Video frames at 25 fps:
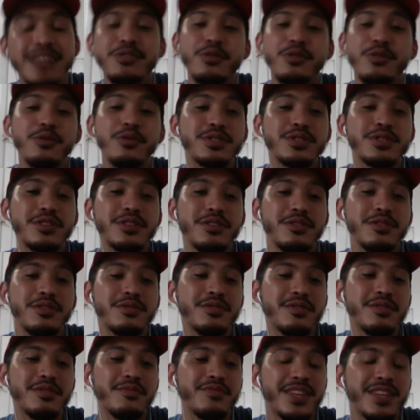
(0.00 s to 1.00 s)
also,
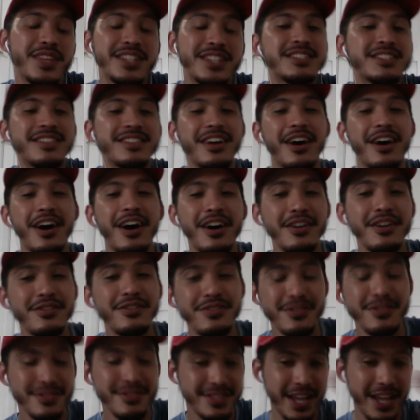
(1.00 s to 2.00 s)
this is the
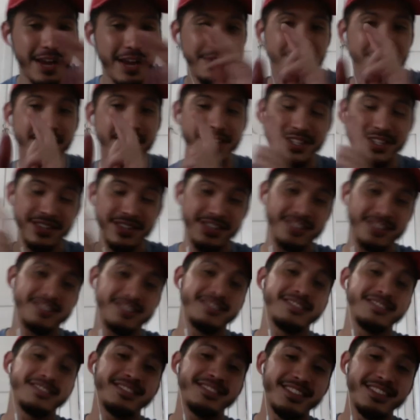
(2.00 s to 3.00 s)
other direction
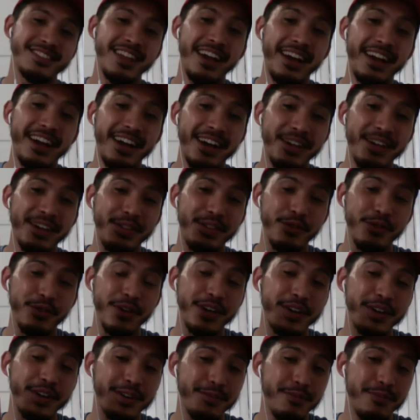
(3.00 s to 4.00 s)
that I thought
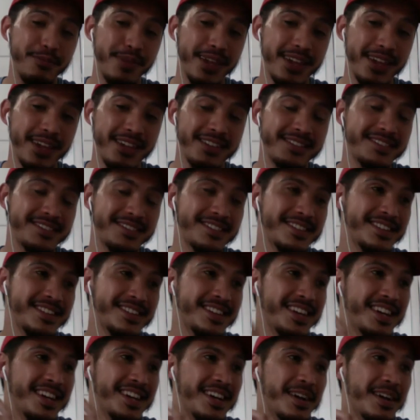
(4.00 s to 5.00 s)
it could be.
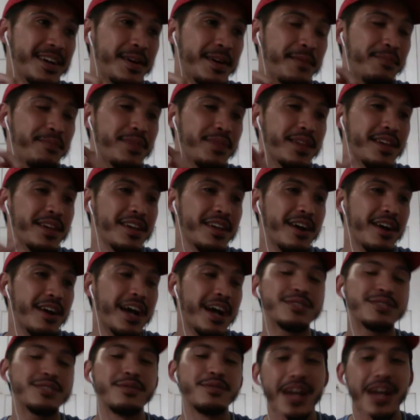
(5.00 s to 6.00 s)

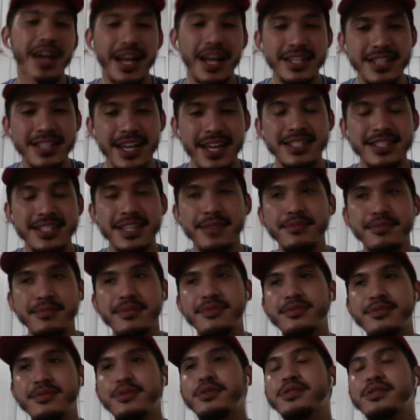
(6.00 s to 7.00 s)
As I said
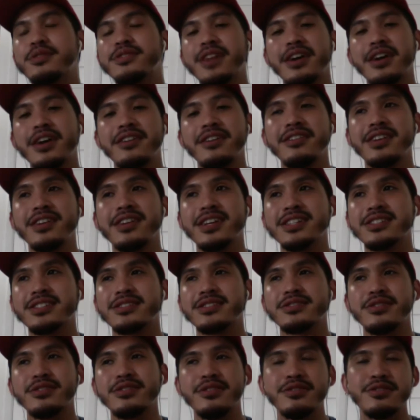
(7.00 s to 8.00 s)
before, there is a
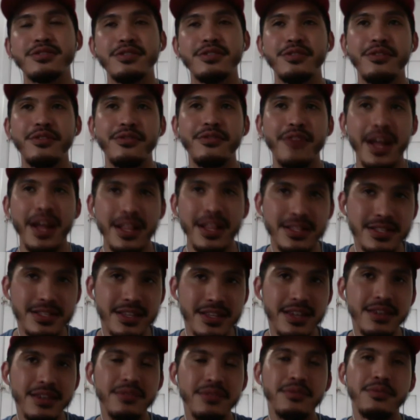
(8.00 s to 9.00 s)
song called
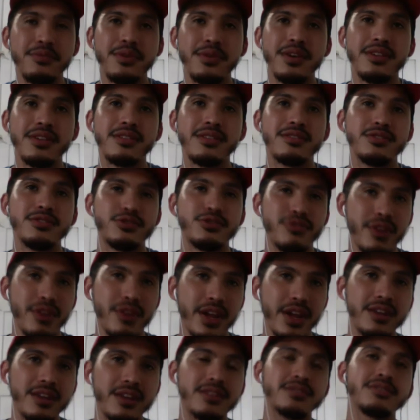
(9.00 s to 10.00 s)
Fancy with
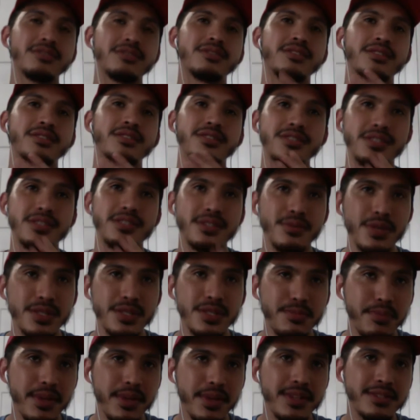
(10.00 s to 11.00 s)
Drake, Swiss
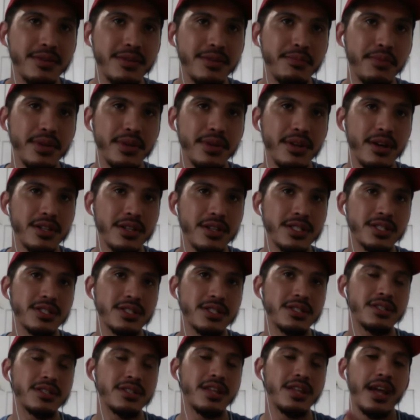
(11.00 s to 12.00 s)
Beats on
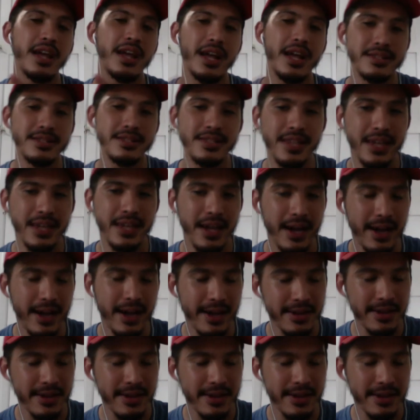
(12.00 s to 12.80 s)
production, and T.I.